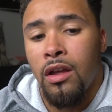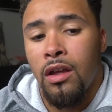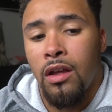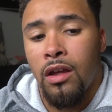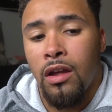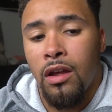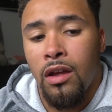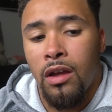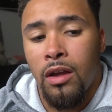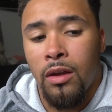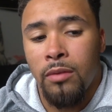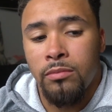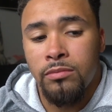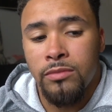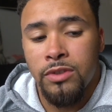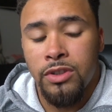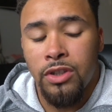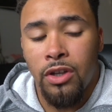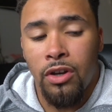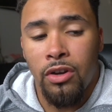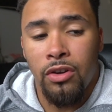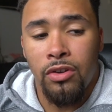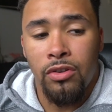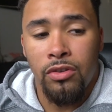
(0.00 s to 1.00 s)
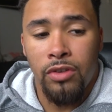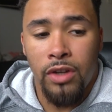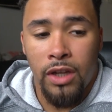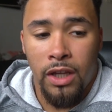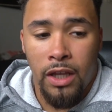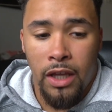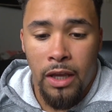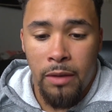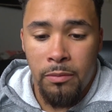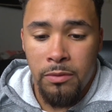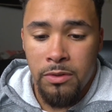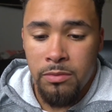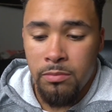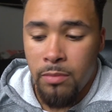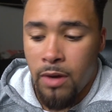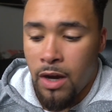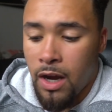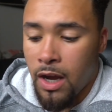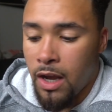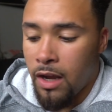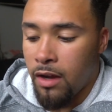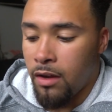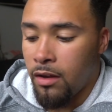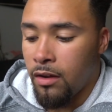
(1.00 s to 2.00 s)
Um, so it keeps
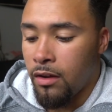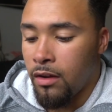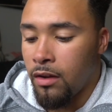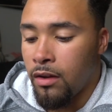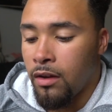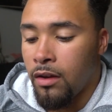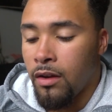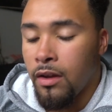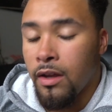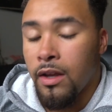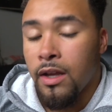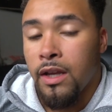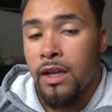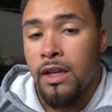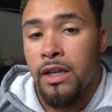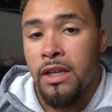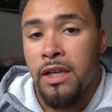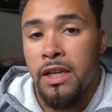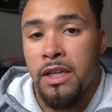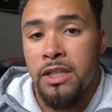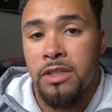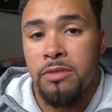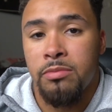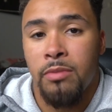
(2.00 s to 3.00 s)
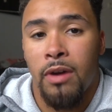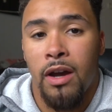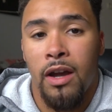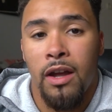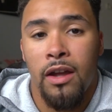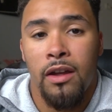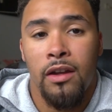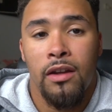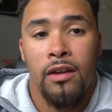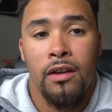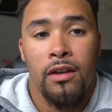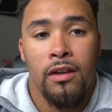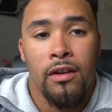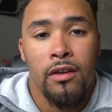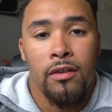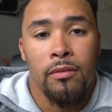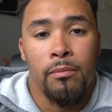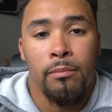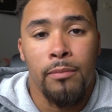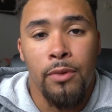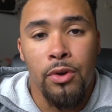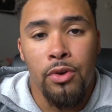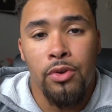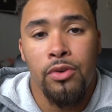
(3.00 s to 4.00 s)
my keeps my
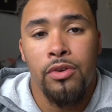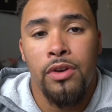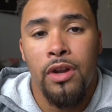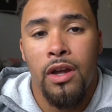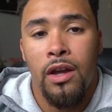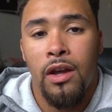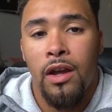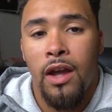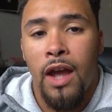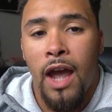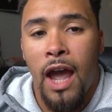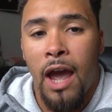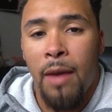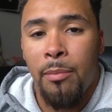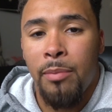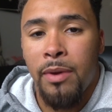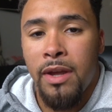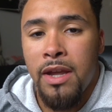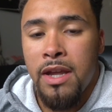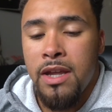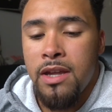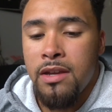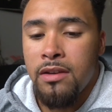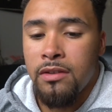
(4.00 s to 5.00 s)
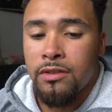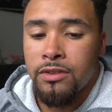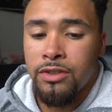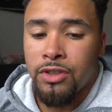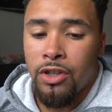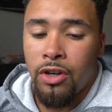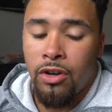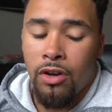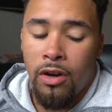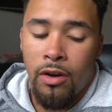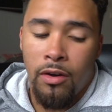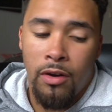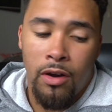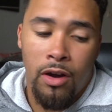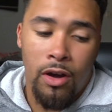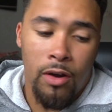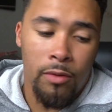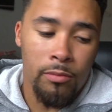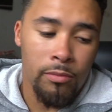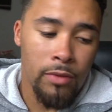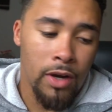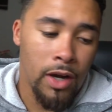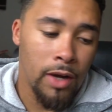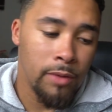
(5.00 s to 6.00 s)
mood happy. So
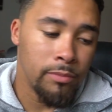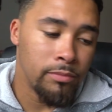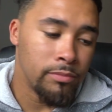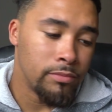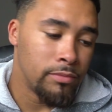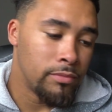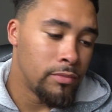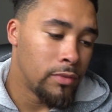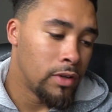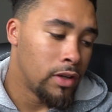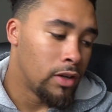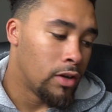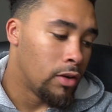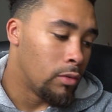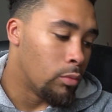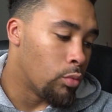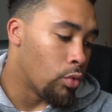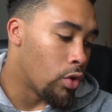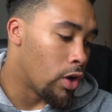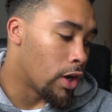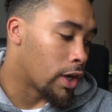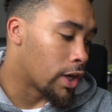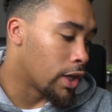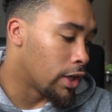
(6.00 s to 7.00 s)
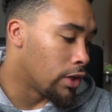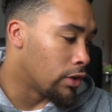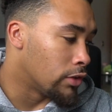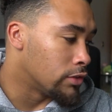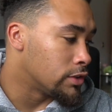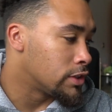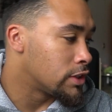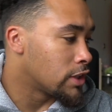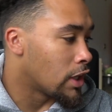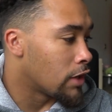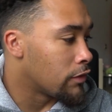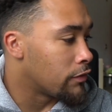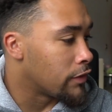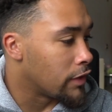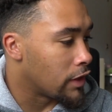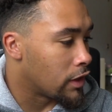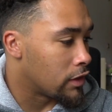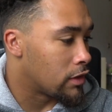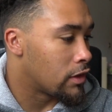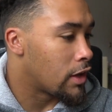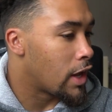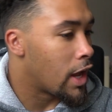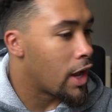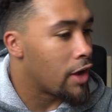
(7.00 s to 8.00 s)
I'm I'm working on stuff in
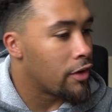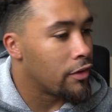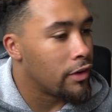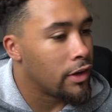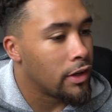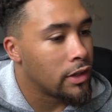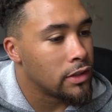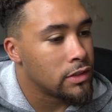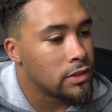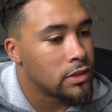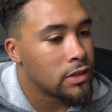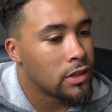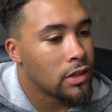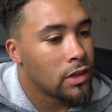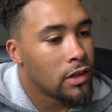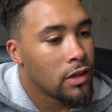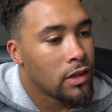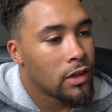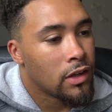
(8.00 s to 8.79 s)
other areas.